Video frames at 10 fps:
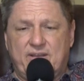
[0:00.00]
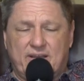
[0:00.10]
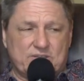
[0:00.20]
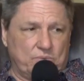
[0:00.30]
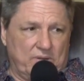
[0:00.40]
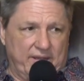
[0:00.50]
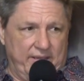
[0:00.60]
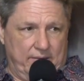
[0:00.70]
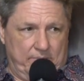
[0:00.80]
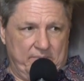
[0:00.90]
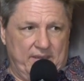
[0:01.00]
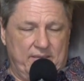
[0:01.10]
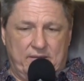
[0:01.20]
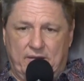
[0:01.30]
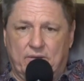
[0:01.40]
does want to help me,
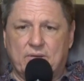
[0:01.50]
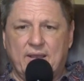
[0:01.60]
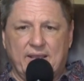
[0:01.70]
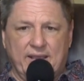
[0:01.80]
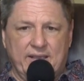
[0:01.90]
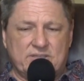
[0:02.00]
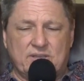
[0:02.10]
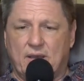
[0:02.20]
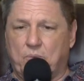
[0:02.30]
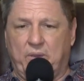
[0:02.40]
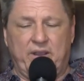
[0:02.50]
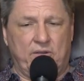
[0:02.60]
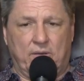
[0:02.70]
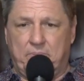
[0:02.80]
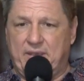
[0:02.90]
you know. He's not
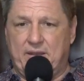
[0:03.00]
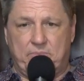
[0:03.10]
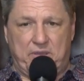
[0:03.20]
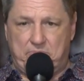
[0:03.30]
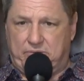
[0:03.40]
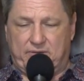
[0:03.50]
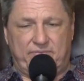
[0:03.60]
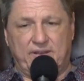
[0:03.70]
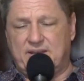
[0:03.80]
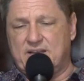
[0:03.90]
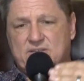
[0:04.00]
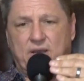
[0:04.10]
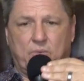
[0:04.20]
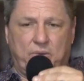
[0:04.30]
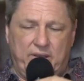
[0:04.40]
waiting on me to be perfect. He's
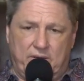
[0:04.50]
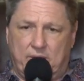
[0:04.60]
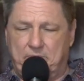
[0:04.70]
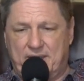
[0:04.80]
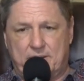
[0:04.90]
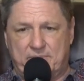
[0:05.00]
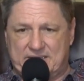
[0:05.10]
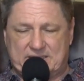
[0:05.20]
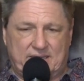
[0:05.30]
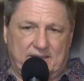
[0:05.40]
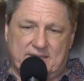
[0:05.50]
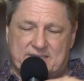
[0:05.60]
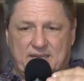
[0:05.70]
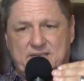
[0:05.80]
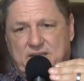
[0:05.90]
not waiting on me to be
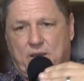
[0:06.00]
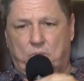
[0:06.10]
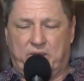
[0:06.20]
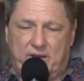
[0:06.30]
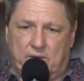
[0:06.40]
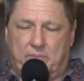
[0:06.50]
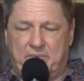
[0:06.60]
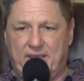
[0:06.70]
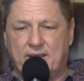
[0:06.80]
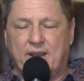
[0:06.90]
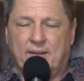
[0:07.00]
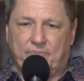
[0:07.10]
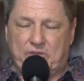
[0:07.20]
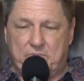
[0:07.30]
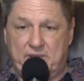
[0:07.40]
sinless. He's not waiting on me
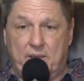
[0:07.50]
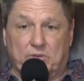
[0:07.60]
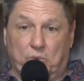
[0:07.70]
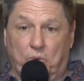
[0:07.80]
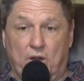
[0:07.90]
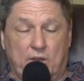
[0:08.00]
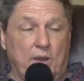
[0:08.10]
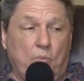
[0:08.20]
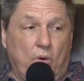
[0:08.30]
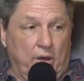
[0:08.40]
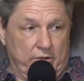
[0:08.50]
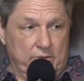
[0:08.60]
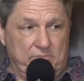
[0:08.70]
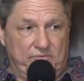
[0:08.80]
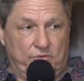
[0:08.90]
to be able to walk on
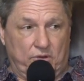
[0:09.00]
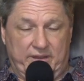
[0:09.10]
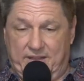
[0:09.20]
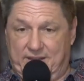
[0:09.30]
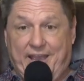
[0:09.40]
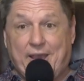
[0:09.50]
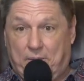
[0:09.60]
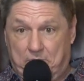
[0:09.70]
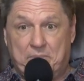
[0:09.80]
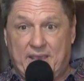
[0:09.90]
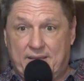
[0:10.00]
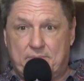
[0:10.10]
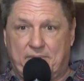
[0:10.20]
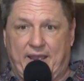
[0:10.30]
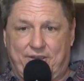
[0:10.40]
water before he'll help me
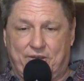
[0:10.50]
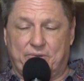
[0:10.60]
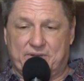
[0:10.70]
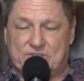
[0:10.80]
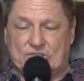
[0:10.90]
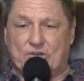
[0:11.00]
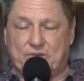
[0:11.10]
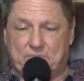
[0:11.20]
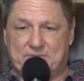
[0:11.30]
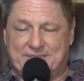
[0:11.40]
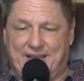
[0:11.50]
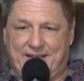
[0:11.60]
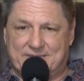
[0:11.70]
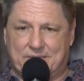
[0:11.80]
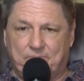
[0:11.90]
in my current
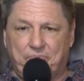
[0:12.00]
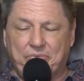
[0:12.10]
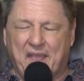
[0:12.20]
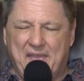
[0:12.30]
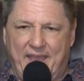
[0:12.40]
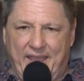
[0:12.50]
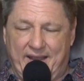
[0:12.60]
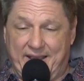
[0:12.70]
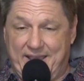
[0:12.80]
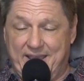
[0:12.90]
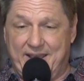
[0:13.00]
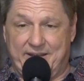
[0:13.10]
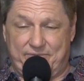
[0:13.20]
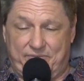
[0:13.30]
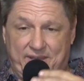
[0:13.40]
circumstance. And again,
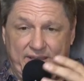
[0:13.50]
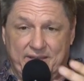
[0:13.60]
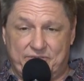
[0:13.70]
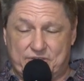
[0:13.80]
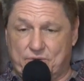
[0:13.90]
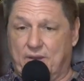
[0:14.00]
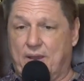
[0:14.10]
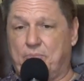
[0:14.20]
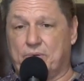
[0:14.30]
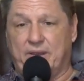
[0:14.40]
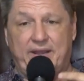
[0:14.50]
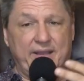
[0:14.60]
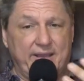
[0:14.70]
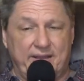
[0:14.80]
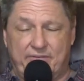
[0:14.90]
if the gifts are
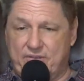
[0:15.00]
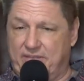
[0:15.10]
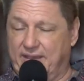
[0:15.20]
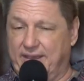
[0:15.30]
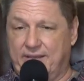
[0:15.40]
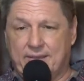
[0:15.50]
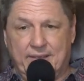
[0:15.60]
operating and everything,